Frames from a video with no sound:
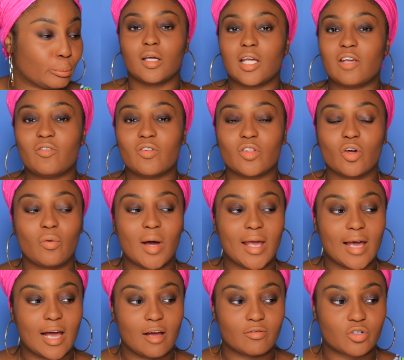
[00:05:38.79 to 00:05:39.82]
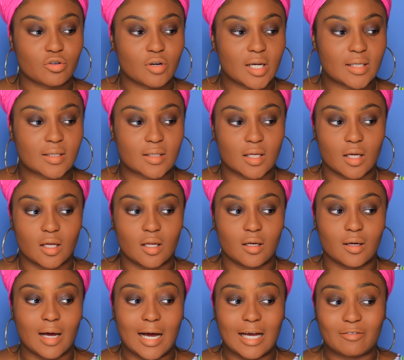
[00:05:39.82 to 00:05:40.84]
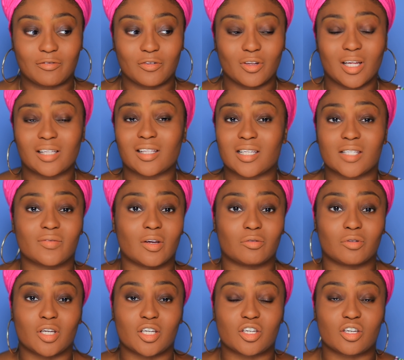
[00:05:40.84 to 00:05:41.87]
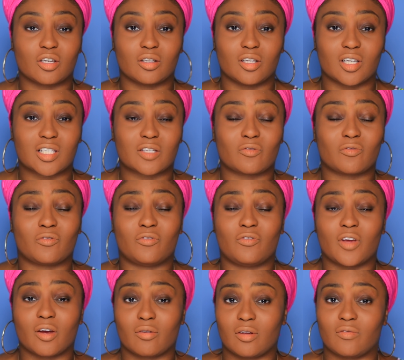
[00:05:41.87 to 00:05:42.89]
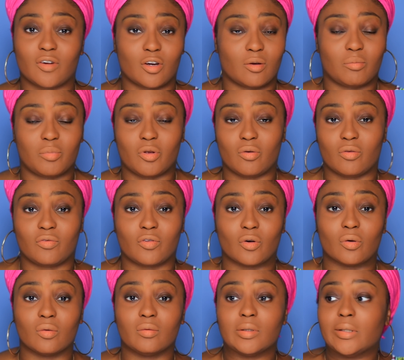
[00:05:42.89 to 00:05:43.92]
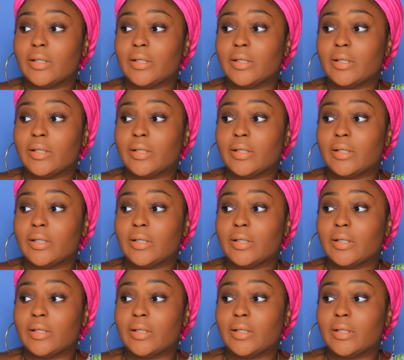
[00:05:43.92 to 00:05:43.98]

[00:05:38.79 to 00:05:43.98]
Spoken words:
Even though I have dry skin, I feel like this foundation looks very, very beautiful.